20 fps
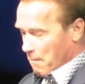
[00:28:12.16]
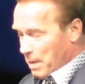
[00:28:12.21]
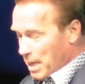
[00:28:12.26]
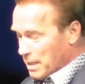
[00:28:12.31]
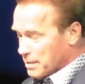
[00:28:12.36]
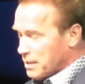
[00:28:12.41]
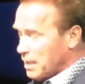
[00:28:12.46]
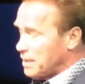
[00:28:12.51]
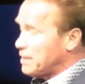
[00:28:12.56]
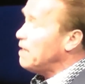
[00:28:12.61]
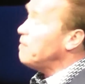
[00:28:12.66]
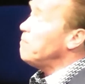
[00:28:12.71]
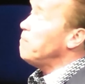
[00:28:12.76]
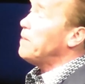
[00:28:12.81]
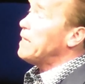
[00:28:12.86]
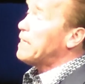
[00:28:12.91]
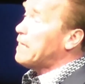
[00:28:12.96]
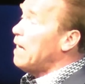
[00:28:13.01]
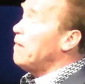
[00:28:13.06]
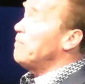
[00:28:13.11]
But it
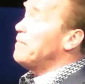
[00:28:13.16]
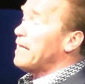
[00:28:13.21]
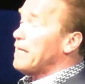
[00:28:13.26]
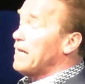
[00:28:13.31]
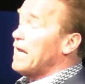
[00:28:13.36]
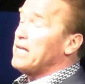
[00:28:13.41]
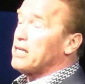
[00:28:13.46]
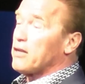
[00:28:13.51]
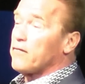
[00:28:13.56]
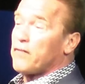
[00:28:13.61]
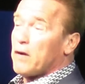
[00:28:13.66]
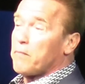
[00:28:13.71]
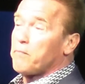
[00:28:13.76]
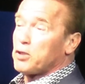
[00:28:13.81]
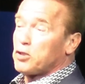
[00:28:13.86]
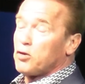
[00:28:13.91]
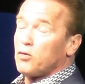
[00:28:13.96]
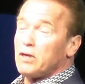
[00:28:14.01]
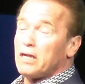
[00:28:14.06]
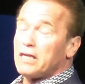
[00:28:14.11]
didn't become the land of
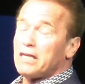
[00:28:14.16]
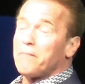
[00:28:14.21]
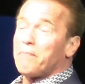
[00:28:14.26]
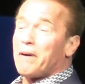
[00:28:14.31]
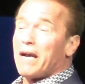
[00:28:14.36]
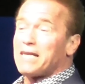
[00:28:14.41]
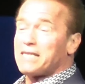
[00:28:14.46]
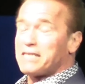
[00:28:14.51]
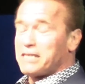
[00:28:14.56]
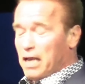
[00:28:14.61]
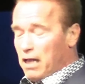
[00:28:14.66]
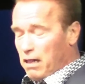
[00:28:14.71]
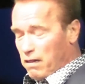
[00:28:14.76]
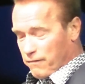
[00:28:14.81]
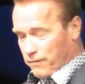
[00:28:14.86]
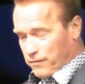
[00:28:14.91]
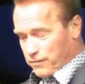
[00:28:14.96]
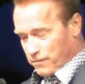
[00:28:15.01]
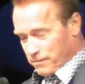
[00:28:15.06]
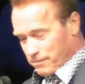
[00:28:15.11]
opportunity by
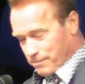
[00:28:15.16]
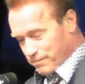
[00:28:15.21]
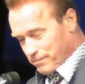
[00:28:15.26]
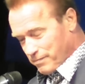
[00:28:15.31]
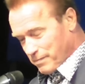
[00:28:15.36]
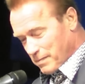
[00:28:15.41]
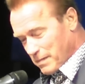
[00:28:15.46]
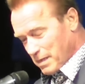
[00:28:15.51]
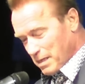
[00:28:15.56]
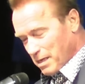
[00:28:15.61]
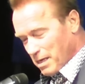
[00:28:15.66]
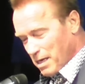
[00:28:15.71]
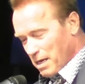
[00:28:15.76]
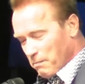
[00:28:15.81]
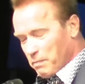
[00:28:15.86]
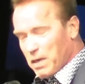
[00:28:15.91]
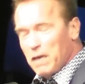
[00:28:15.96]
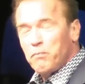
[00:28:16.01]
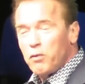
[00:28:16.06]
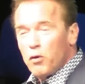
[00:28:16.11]
itself.
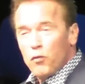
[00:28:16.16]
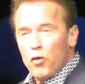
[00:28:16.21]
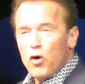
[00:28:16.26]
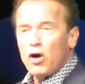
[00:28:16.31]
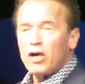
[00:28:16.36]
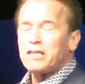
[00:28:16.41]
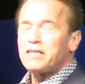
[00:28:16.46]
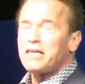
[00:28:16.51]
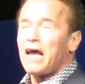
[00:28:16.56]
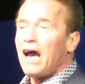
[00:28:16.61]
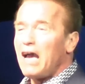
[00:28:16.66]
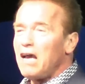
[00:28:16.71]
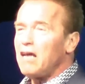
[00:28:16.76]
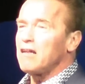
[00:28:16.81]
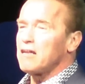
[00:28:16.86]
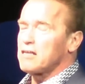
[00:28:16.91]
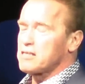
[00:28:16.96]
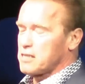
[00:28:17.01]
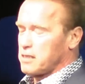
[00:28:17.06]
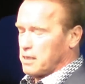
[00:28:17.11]
People worked
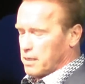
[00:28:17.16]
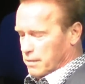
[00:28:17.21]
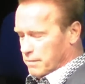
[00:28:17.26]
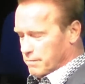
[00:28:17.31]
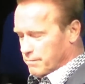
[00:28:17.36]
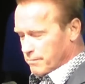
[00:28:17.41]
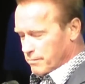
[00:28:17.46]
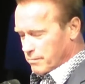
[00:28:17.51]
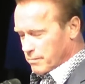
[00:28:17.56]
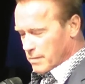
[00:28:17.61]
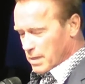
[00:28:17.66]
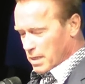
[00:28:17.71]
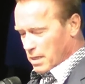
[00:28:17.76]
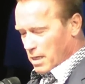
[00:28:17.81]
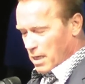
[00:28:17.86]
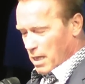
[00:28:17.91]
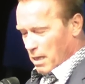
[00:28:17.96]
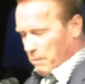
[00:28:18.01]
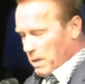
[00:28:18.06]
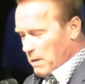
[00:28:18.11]
tirelessly.
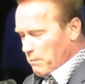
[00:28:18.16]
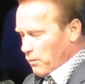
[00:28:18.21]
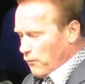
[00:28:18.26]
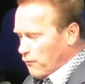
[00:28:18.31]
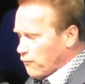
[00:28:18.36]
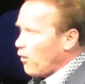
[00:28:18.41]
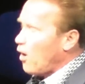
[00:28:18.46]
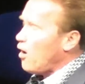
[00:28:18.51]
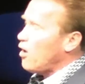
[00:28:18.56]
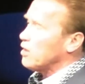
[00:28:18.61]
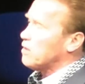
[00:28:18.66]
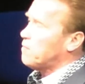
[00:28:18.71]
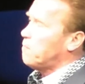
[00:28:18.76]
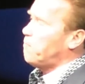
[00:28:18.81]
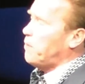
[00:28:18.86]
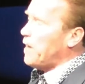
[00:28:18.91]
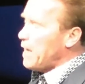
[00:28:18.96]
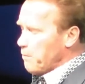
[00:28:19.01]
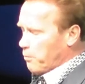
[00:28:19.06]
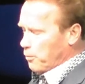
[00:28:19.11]
People fought.
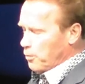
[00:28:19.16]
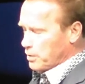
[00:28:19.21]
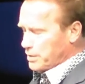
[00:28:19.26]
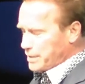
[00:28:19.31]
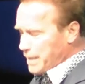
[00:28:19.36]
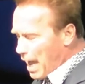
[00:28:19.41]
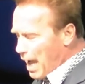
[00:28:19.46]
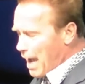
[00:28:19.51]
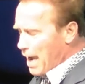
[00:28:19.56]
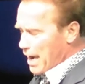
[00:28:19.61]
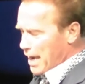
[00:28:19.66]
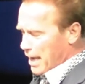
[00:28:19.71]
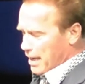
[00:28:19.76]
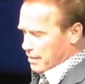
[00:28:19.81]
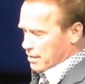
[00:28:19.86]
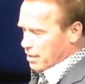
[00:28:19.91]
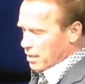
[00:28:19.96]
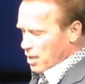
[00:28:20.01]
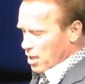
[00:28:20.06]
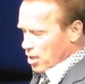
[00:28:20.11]
People
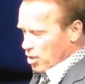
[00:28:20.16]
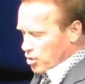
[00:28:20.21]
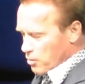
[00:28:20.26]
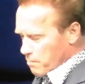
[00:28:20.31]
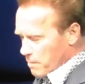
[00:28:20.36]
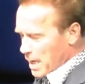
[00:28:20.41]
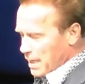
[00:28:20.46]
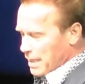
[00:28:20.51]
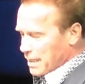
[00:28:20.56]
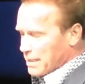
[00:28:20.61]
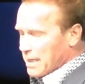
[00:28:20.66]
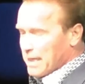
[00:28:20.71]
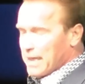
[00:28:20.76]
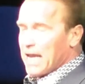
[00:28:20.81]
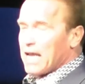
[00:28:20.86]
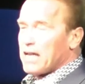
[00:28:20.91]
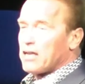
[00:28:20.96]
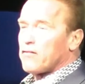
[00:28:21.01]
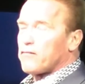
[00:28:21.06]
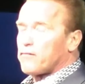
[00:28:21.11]
died to make it the
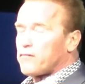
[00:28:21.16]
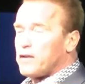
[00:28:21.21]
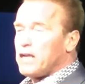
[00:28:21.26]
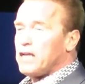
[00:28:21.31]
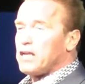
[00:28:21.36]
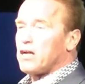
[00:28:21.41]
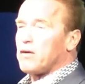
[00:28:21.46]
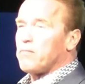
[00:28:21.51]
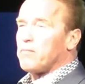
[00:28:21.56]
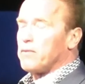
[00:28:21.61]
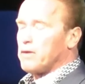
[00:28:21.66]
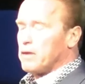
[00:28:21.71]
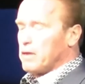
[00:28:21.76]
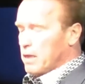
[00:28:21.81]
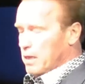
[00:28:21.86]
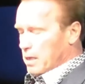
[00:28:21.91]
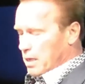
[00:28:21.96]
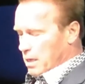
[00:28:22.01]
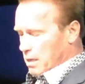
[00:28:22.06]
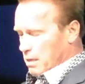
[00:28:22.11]
land of freedom,
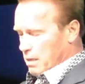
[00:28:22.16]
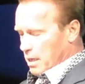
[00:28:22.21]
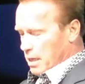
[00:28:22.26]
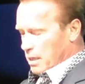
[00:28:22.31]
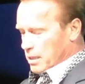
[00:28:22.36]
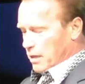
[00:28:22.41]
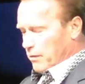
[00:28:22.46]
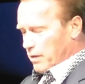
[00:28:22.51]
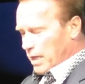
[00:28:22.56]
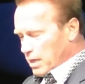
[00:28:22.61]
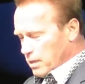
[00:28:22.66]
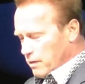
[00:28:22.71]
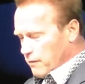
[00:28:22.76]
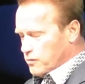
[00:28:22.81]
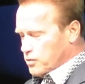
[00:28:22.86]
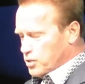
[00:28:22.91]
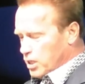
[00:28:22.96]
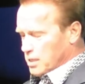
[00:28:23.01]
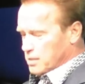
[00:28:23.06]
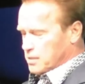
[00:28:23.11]
the land
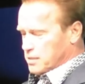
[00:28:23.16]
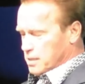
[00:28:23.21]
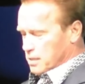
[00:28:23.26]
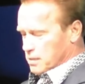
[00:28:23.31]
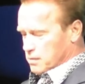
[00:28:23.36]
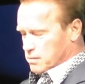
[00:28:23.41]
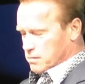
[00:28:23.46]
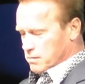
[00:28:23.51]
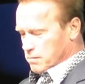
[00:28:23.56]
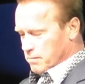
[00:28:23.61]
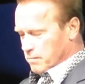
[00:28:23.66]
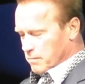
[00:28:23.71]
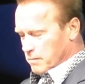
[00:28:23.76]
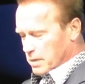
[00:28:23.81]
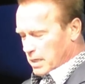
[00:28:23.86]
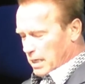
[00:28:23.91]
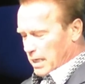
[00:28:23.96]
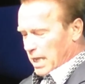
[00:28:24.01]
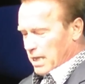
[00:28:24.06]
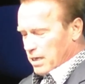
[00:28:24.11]
of justice,
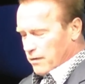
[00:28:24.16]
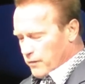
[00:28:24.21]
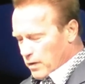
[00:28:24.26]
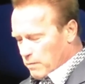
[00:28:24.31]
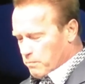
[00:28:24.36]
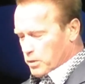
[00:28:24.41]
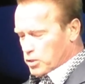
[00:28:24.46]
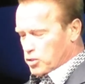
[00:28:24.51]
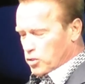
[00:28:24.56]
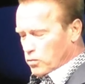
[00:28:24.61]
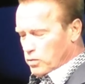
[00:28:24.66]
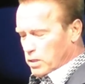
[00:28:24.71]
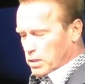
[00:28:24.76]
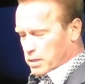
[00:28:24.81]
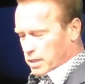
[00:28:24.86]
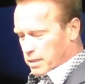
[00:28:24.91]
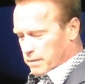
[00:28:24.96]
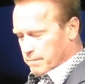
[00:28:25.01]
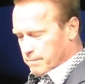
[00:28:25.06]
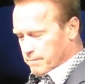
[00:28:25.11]
the land of
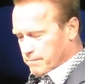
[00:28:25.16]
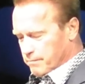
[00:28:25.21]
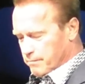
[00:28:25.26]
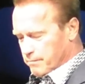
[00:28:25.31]
opportunity.